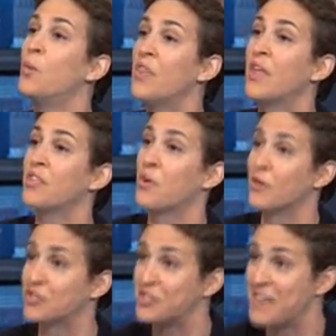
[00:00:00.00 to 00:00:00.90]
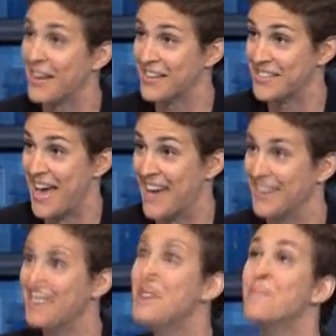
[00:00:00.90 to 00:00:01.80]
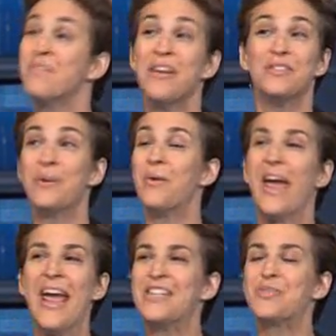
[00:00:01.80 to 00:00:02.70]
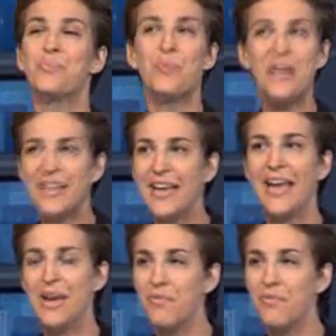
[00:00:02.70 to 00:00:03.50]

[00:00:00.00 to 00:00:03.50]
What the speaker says: We think the court should tell us that. So it's really in